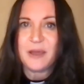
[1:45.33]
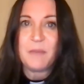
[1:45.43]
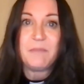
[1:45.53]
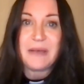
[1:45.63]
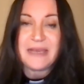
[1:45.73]

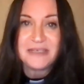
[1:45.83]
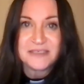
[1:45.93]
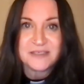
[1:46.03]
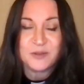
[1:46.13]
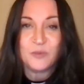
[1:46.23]
and
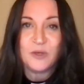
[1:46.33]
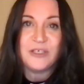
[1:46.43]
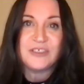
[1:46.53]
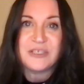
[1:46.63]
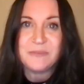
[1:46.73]
blessed
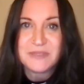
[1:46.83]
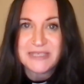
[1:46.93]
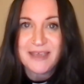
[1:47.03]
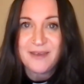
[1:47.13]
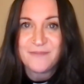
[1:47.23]
worship
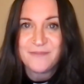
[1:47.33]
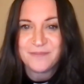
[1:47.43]
set?